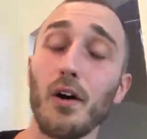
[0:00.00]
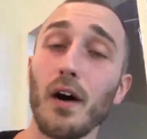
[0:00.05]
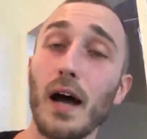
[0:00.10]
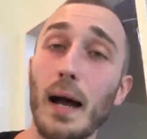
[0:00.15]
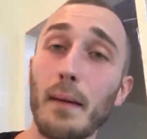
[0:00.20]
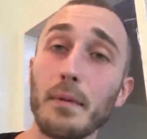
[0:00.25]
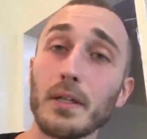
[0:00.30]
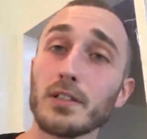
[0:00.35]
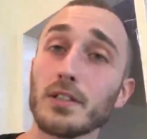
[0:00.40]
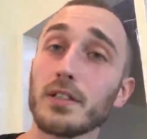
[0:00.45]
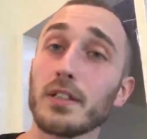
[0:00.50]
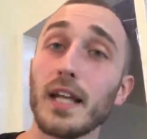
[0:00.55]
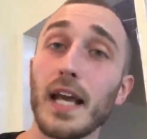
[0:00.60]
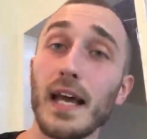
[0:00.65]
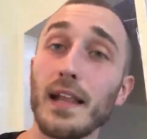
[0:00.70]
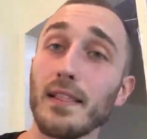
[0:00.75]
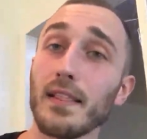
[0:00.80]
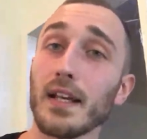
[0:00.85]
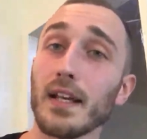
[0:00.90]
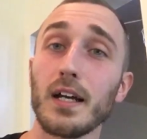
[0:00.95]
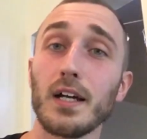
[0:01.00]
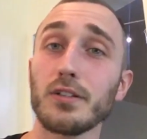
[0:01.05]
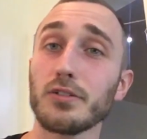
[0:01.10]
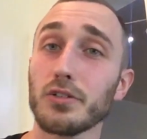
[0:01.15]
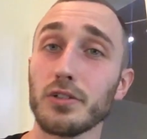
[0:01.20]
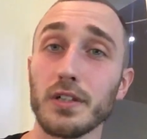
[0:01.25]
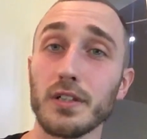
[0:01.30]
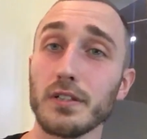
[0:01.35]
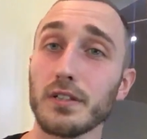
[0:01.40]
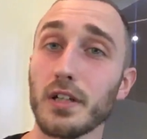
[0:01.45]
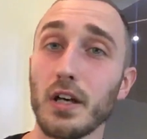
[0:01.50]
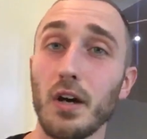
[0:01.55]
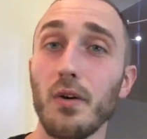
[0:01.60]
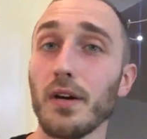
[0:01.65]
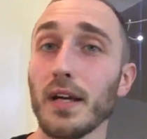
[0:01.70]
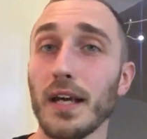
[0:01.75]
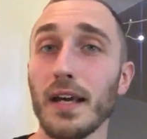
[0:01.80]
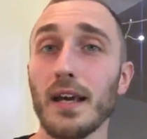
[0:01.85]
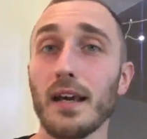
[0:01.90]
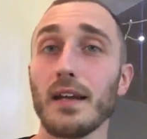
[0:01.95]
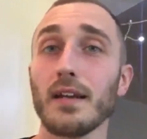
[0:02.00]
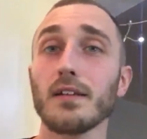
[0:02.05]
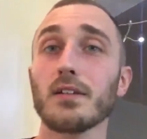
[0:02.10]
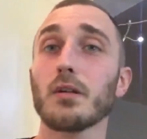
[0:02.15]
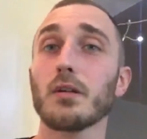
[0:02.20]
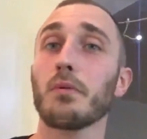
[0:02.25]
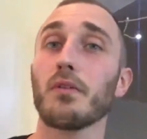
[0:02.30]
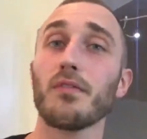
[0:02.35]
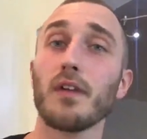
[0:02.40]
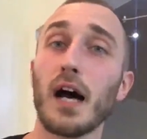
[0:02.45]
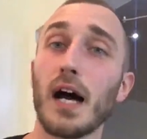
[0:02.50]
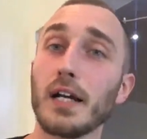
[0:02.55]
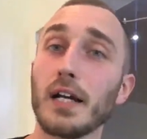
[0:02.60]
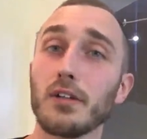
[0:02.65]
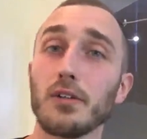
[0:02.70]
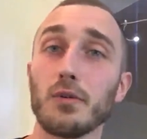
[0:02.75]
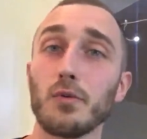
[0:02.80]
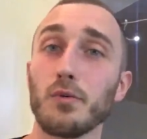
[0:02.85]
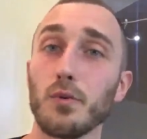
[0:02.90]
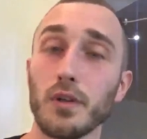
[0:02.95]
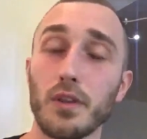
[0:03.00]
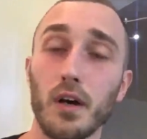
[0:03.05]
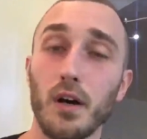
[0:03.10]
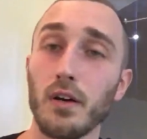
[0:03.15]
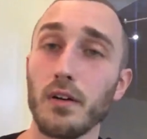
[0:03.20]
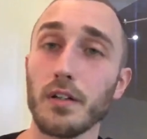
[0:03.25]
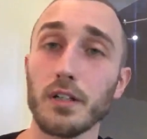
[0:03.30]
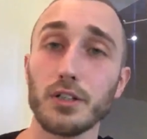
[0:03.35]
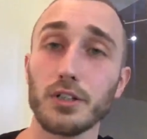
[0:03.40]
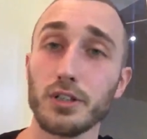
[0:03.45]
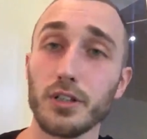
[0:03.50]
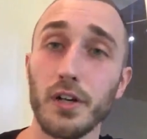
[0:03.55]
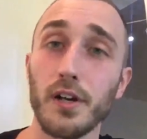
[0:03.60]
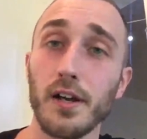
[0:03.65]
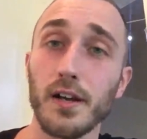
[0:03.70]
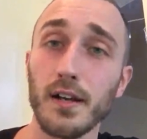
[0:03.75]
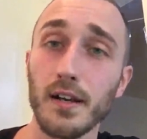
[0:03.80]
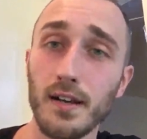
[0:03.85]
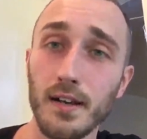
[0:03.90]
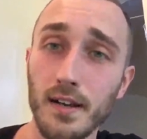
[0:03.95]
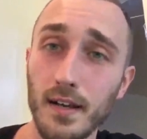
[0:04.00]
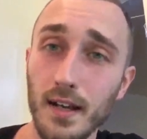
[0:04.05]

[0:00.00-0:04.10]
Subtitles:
how much debt the country is going in to provide you with all of this shit.